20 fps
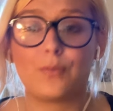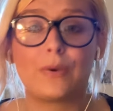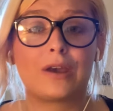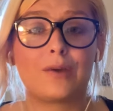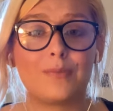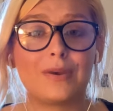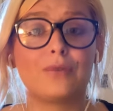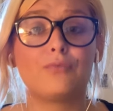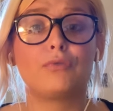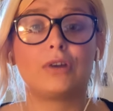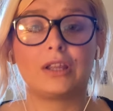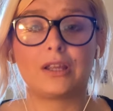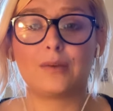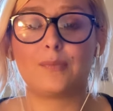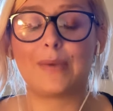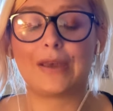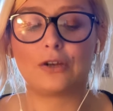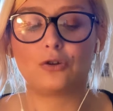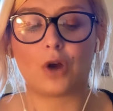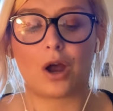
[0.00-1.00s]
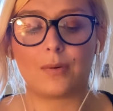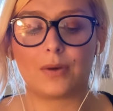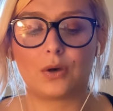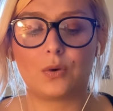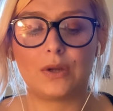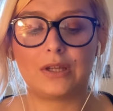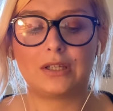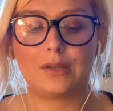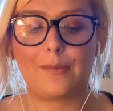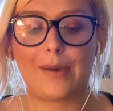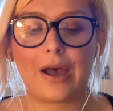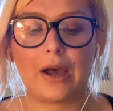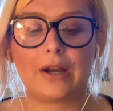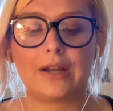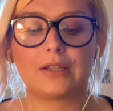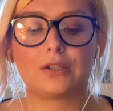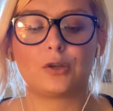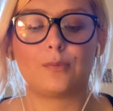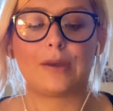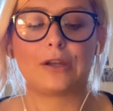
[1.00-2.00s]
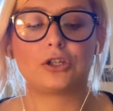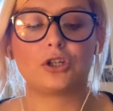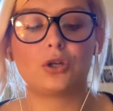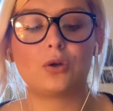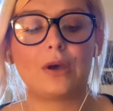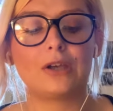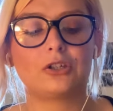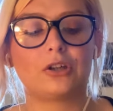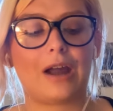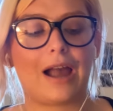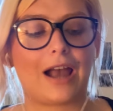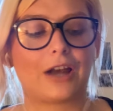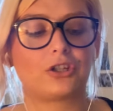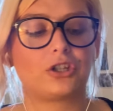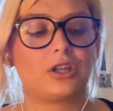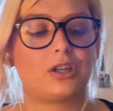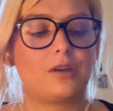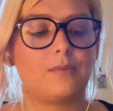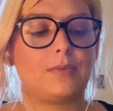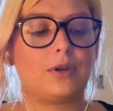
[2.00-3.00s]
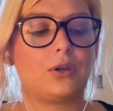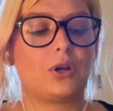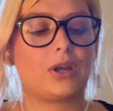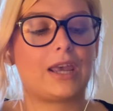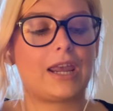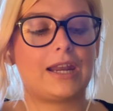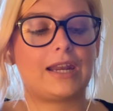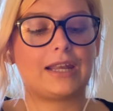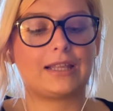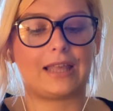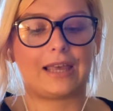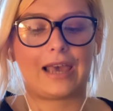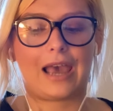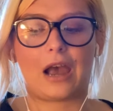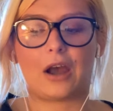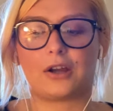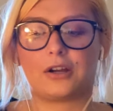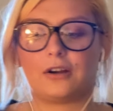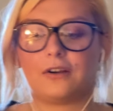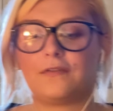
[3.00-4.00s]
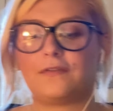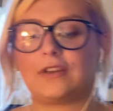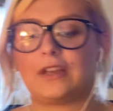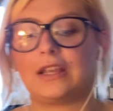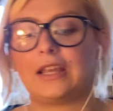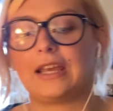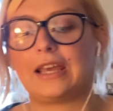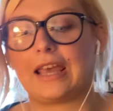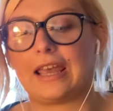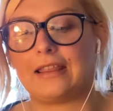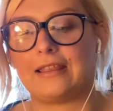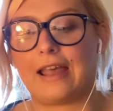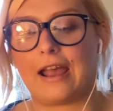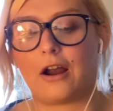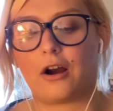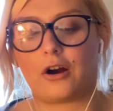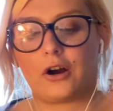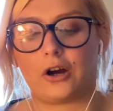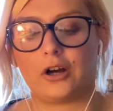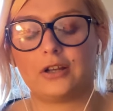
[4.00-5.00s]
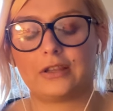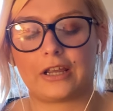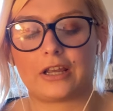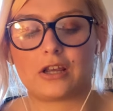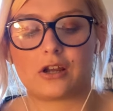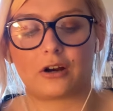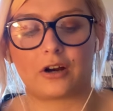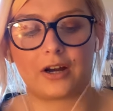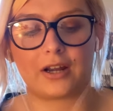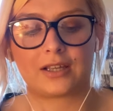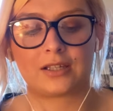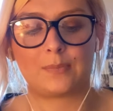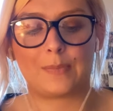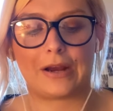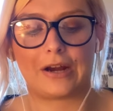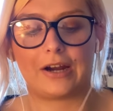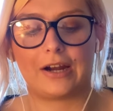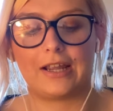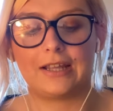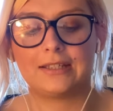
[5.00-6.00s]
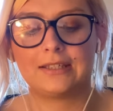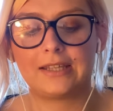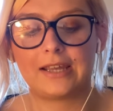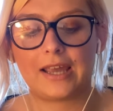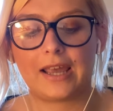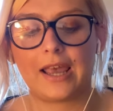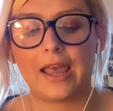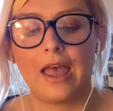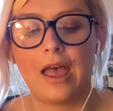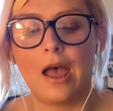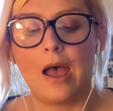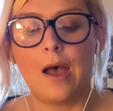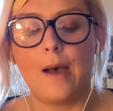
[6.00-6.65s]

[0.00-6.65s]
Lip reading: We can be really big drama queens about it. So make sure you guys are actually communicating like how you're feeling in that hurt that you're experiencing.